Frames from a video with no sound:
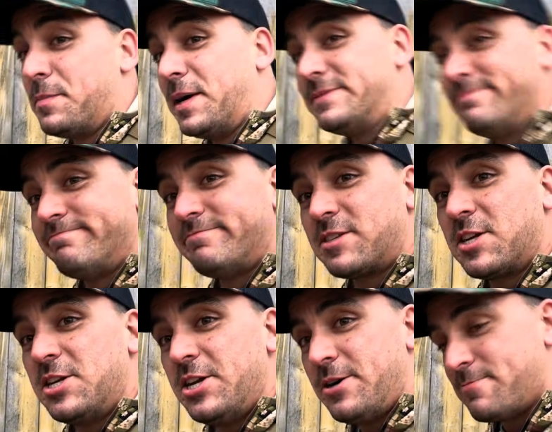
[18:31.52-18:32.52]
but it's good
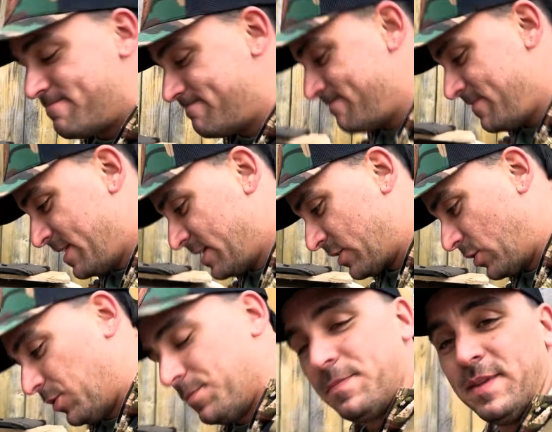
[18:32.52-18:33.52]
to know.
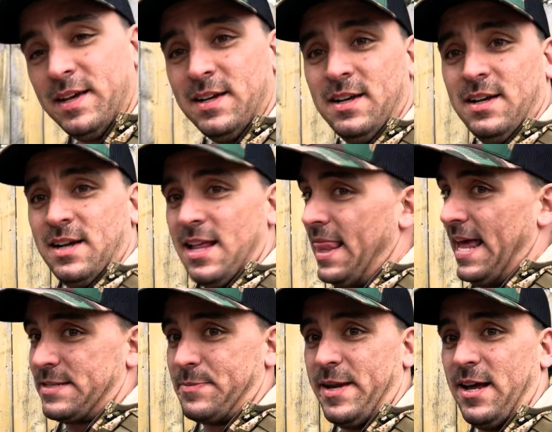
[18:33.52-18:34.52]
Cool.
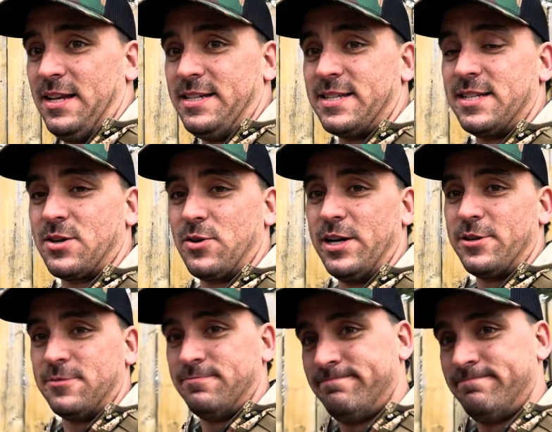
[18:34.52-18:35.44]
Last but not least, let's go get her.